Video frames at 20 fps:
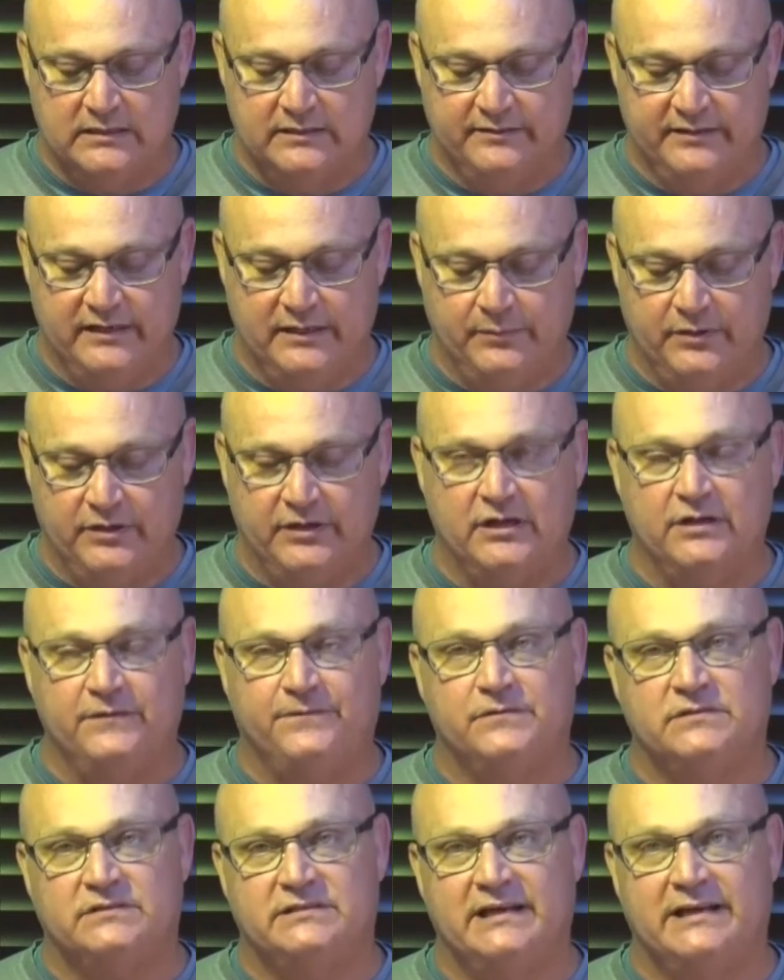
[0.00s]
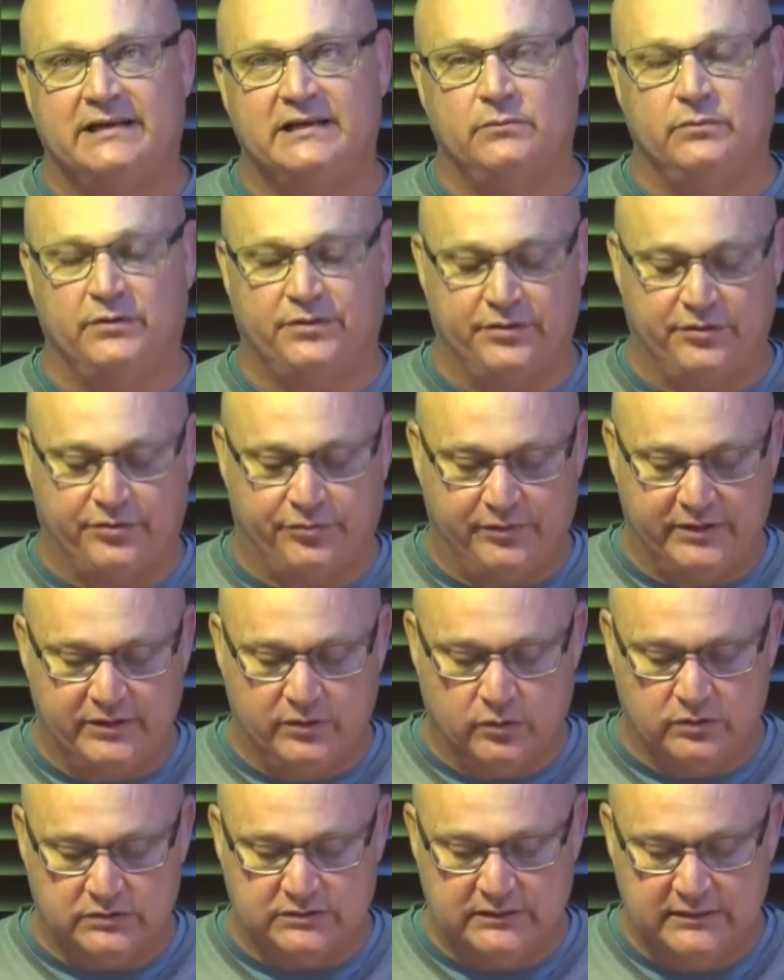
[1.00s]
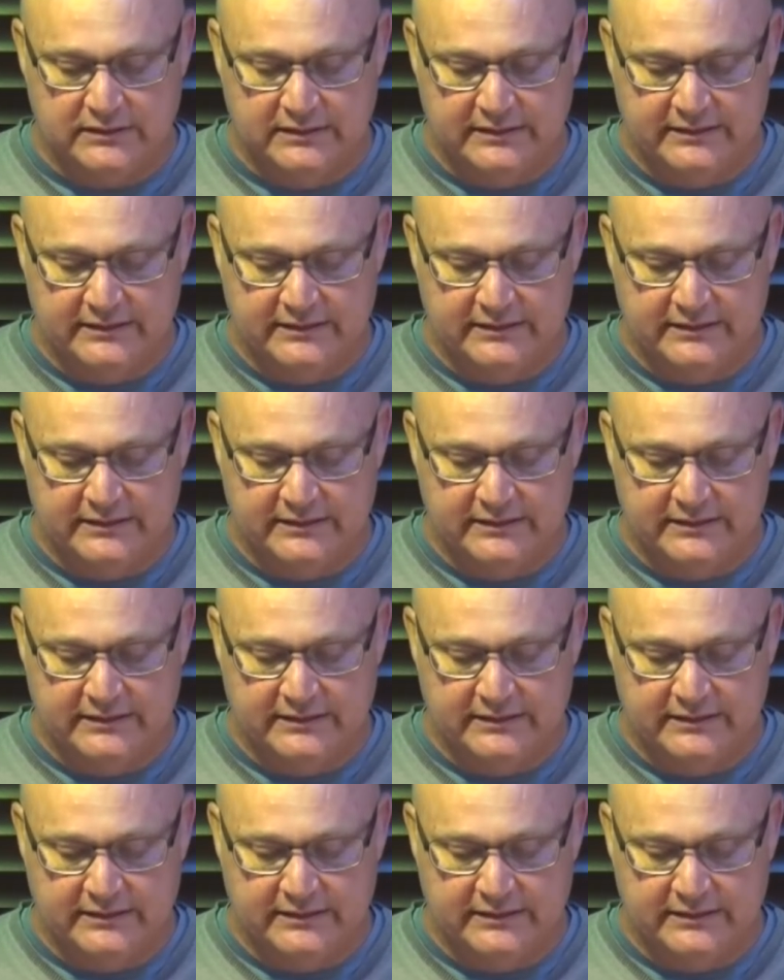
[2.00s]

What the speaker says: Then I'm going to go for second with the 3 horse.